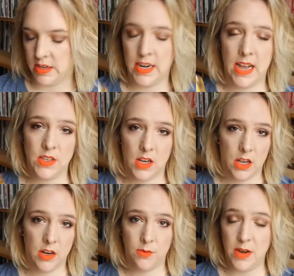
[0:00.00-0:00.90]
It has a
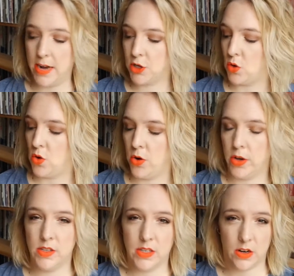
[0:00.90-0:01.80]
lot of natural
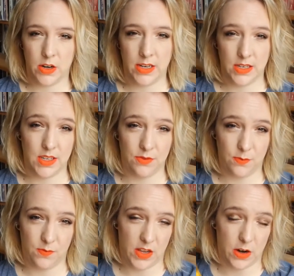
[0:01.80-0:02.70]
oils that are that is
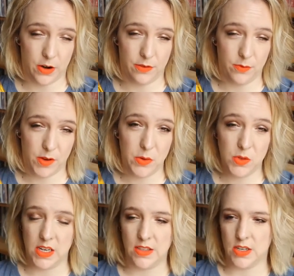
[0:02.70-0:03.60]
that are
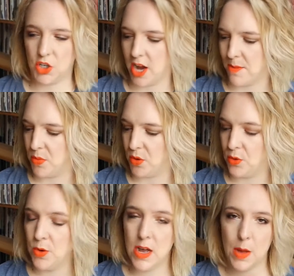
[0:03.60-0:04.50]
infused in the
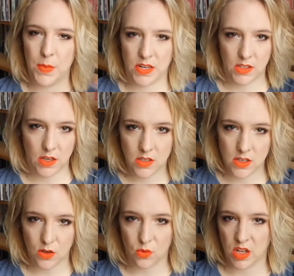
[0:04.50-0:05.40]
shampoo, but it does
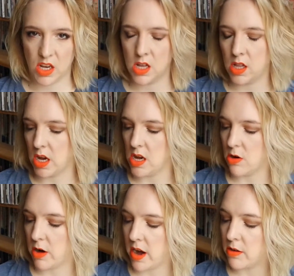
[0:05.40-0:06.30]
still really clean
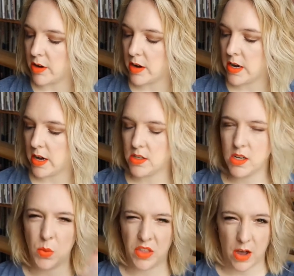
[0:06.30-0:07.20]
your hair very
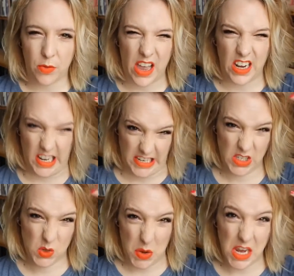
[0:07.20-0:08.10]
nicely without that like
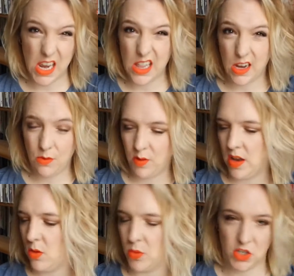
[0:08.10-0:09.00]
squeaky clean
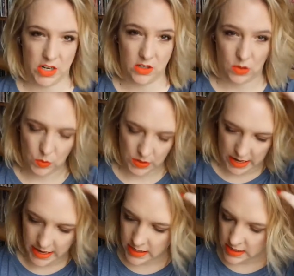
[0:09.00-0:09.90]
feel, which I don't
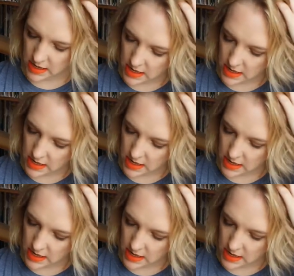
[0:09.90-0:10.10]
like.